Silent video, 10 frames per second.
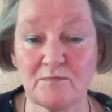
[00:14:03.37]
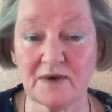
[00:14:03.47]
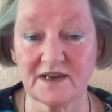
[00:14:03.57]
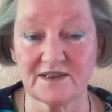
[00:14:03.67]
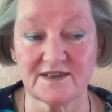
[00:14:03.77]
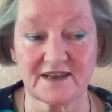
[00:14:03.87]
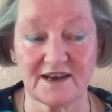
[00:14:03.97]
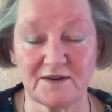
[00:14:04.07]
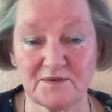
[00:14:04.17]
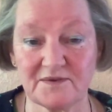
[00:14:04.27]
Might
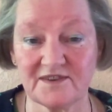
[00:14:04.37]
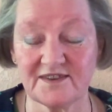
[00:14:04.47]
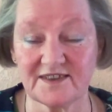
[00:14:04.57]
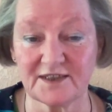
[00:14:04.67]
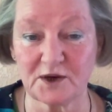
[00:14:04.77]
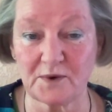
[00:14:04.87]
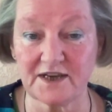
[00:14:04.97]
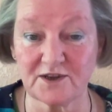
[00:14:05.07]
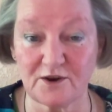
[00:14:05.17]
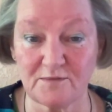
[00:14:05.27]
sound
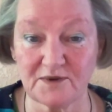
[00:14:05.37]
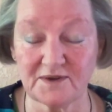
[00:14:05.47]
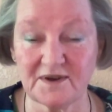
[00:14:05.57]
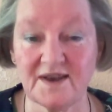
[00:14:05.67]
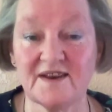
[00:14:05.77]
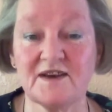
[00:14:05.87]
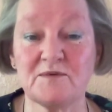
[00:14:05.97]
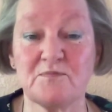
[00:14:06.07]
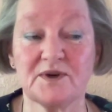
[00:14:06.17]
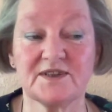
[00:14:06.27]
quite common,
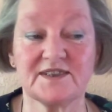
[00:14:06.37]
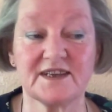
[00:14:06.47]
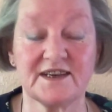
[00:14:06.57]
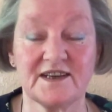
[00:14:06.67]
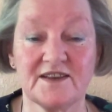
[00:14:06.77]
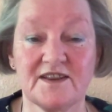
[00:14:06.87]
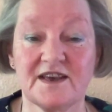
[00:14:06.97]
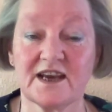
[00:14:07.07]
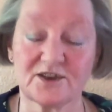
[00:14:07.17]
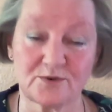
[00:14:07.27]
but in
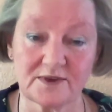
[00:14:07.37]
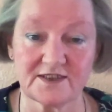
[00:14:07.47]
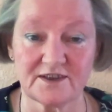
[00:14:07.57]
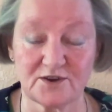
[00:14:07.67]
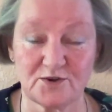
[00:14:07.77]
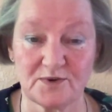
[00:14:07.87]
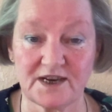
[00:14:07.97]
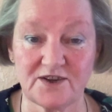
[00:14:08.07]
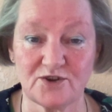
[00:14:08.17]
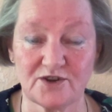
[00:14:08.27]
the actual
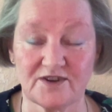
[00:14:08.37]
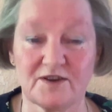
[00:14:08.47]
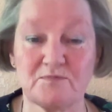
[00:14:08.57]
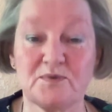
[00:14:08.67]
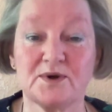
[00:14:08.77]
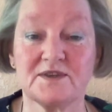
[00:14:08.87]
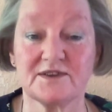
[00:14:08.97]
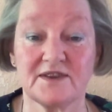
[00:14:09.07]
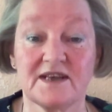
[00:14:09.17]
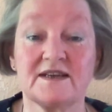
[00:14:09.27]
situation, the
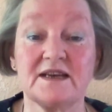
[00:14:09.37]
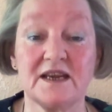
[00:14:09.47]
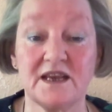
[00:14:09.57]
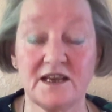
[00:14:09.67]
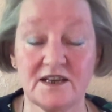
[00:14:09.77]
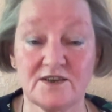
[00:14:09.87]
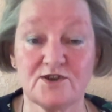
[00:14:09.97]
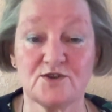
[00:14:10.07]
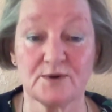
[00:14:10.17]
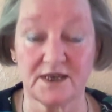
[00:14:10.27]
person that
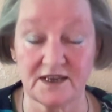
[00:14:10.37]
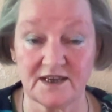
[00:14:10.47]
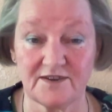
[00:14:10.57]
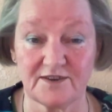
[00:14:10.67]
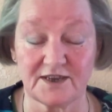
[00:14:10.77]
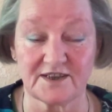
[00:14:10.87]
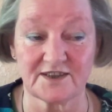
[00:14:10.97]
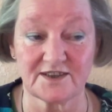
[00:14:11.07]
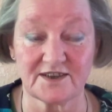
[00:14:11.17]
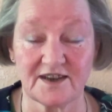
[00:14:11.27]
needs to hear
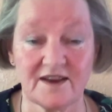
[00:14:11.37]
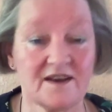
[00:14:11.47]
this,